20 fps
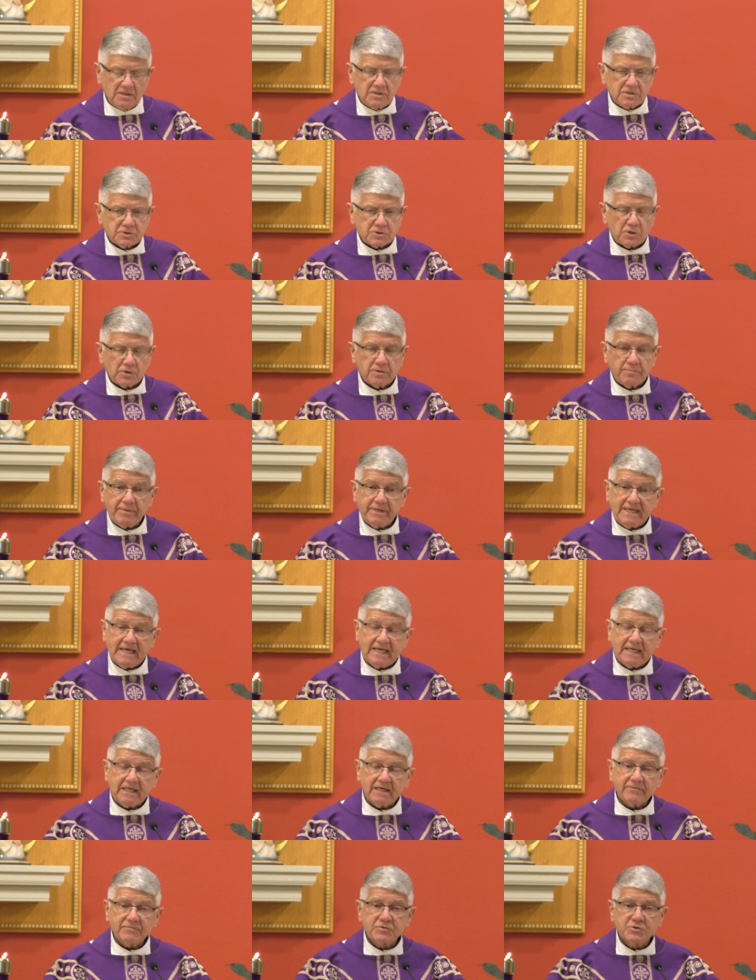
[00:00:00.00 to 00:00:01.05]
So the
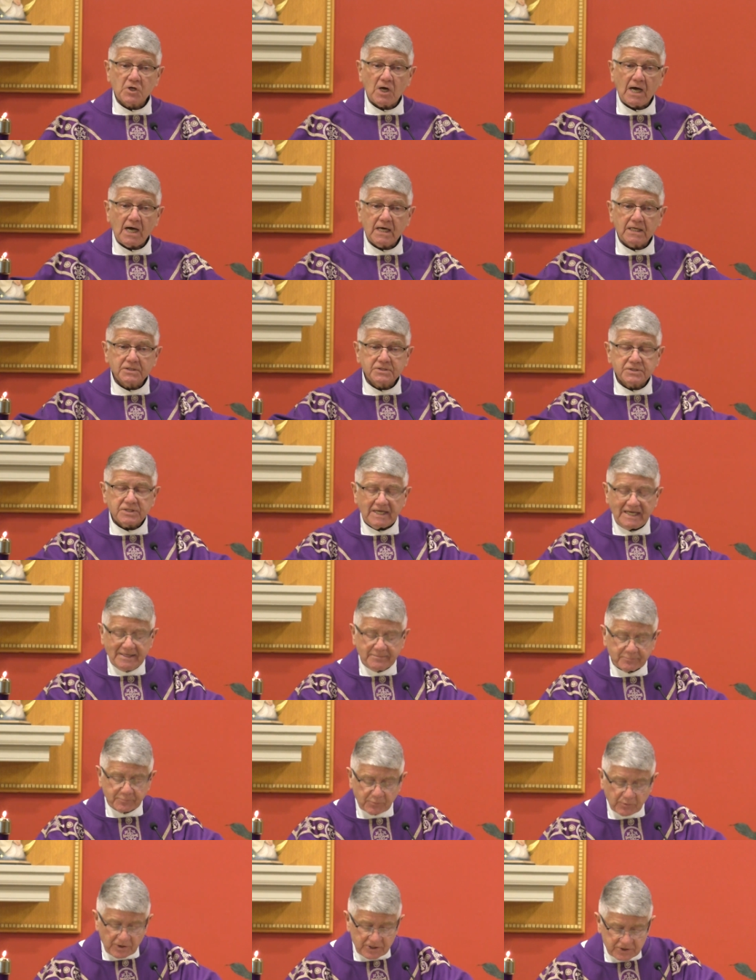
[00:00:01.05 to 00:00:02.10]
beginning of John's
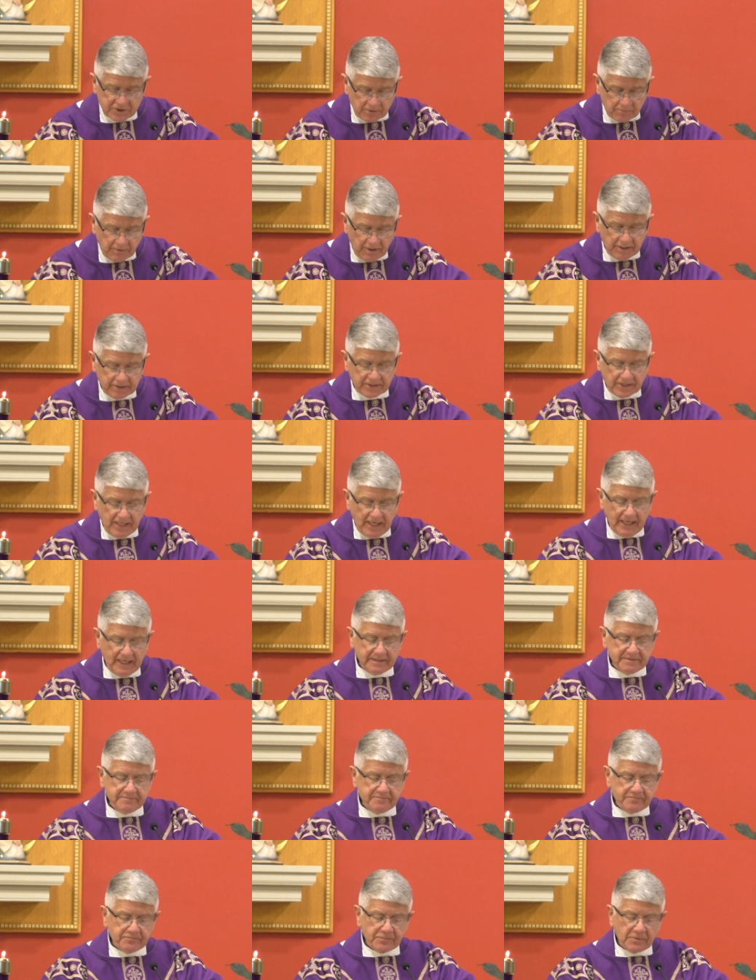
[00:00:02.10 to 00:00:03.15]
imprisonment
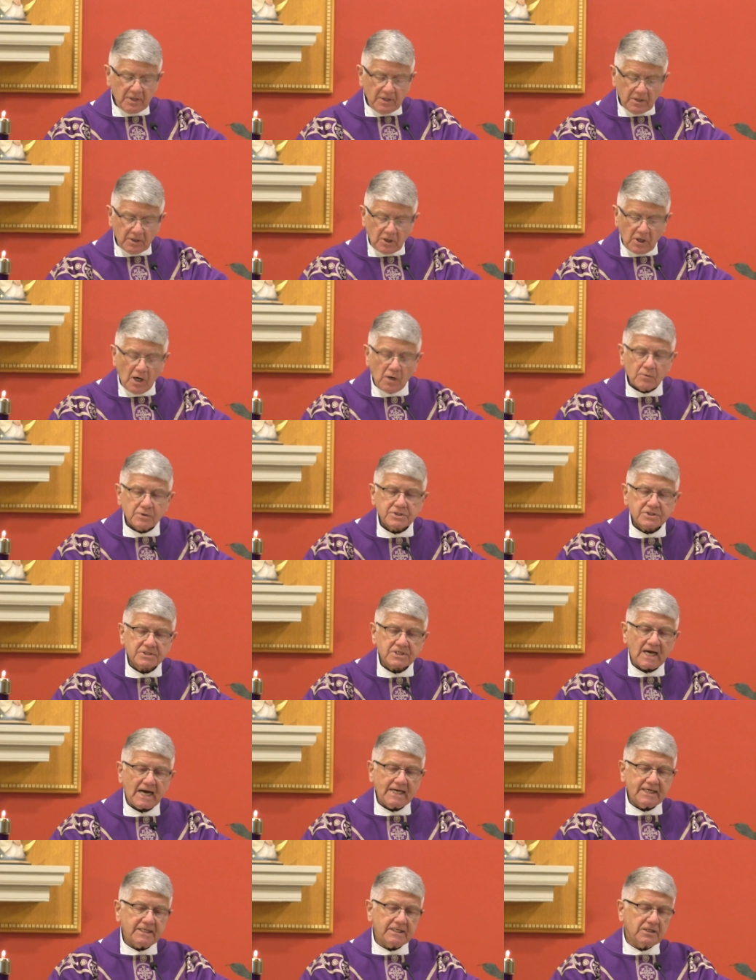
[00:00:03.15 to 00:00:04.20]
then
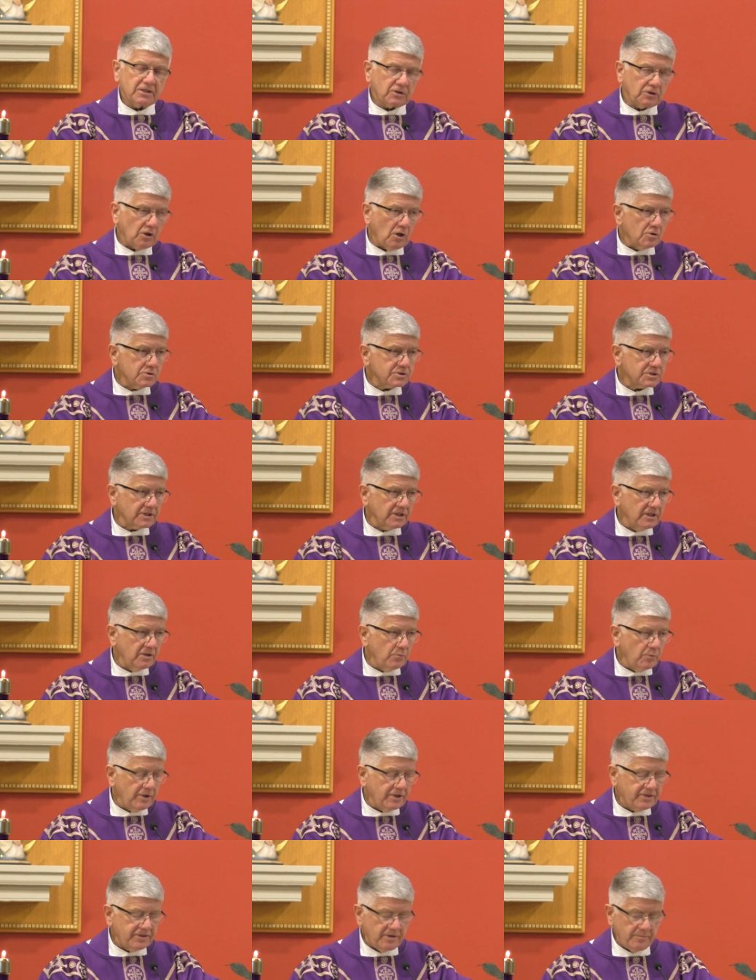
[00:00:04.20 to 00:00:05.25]
coincided closely
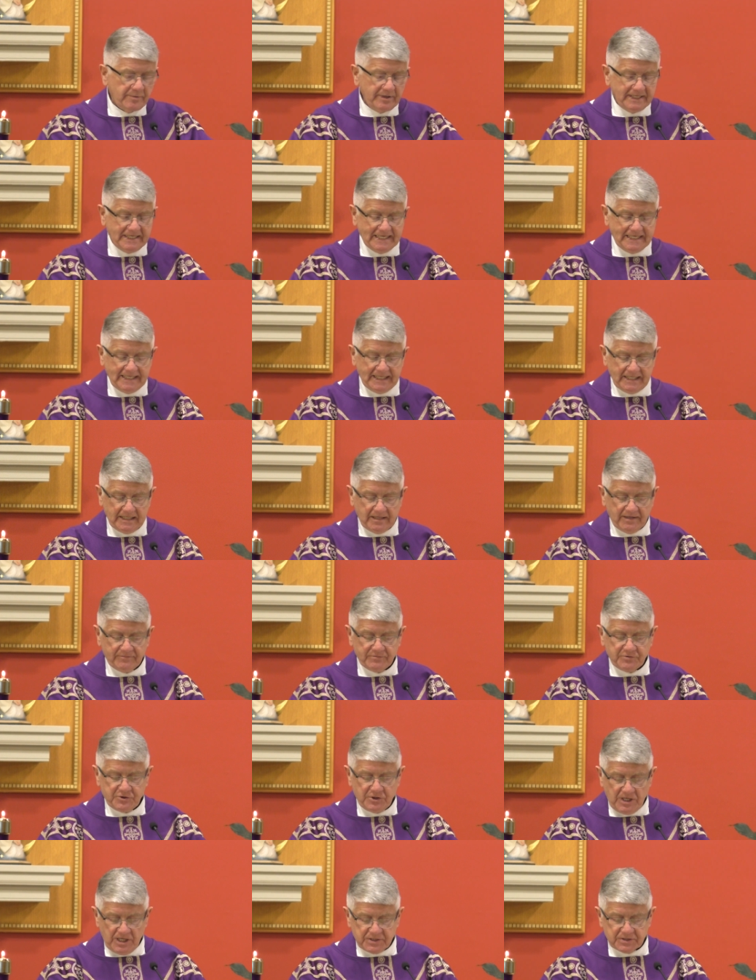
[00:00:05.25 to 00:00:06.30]
with the beginning of
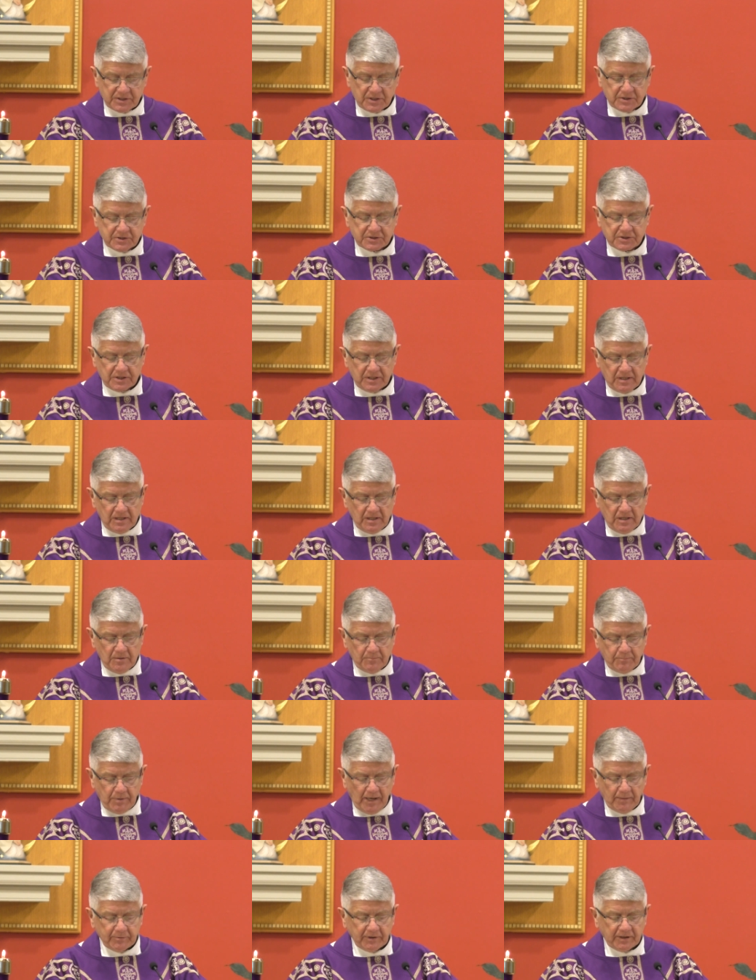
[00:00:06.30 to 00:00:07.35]
Jesus'
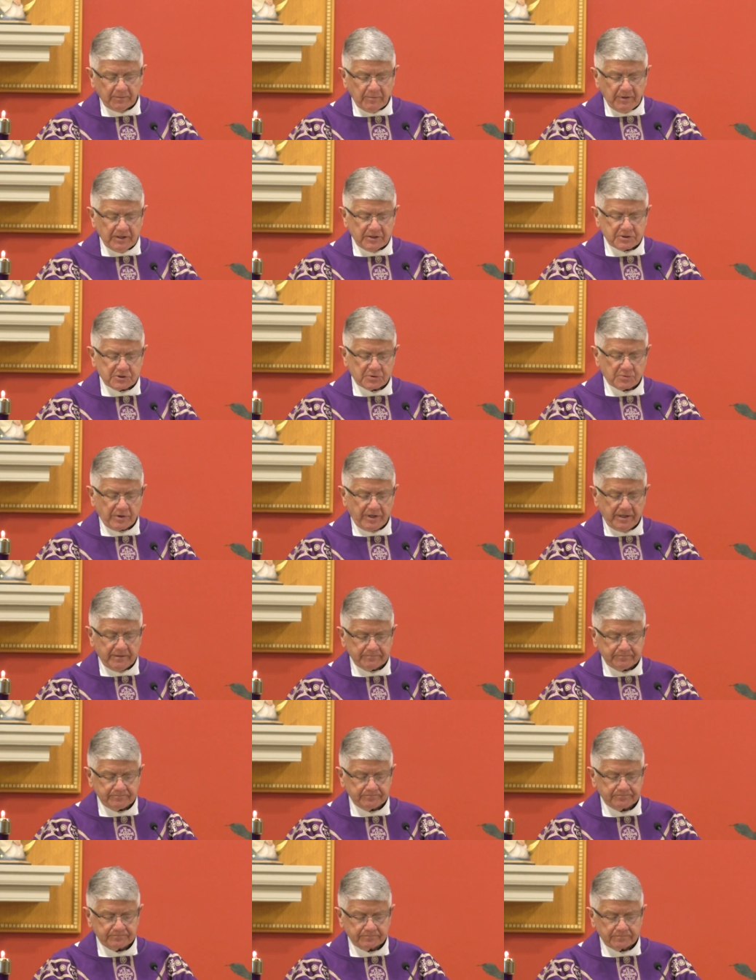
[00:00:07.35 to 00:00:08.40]
public ministry.
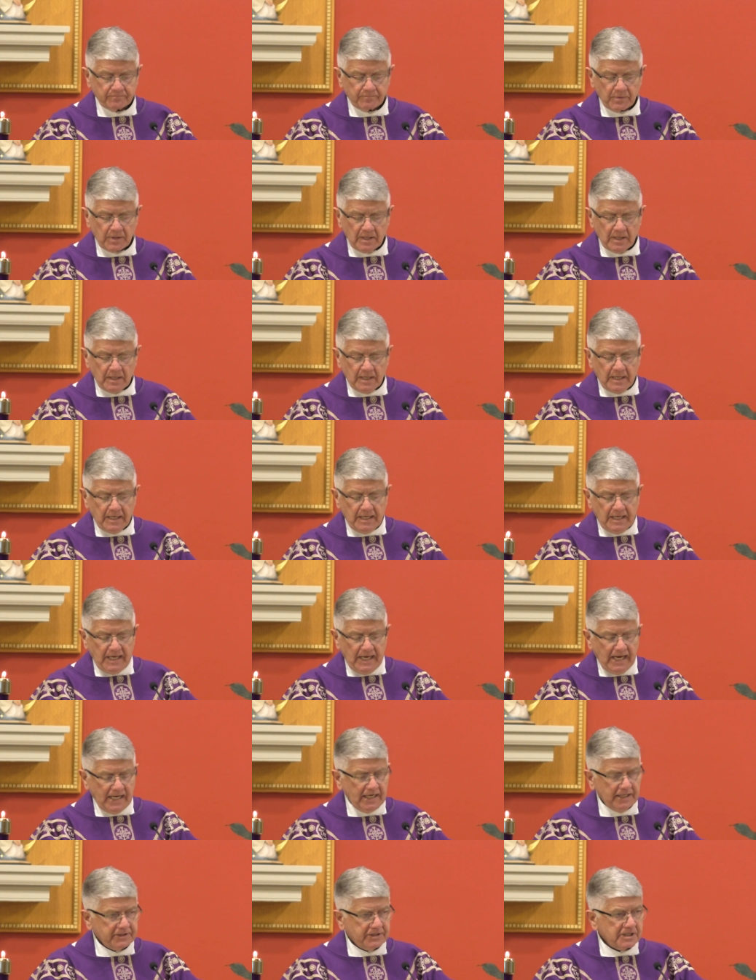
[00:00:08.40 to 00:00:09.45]

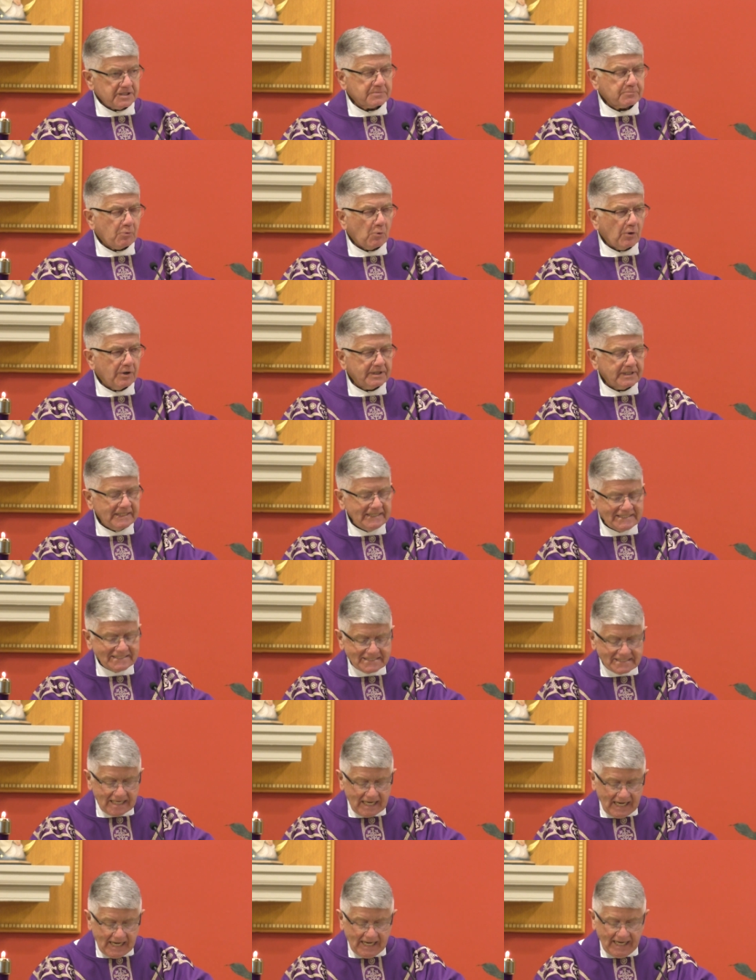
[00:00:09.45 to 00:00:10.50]
And at this point in
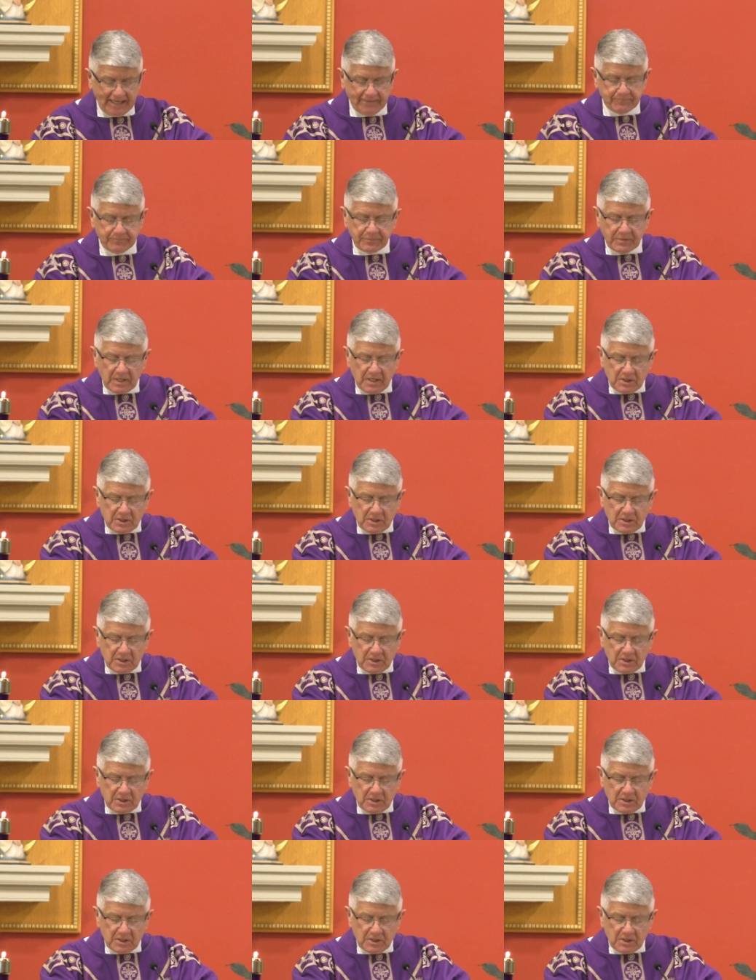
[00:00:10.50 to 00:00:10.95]
time,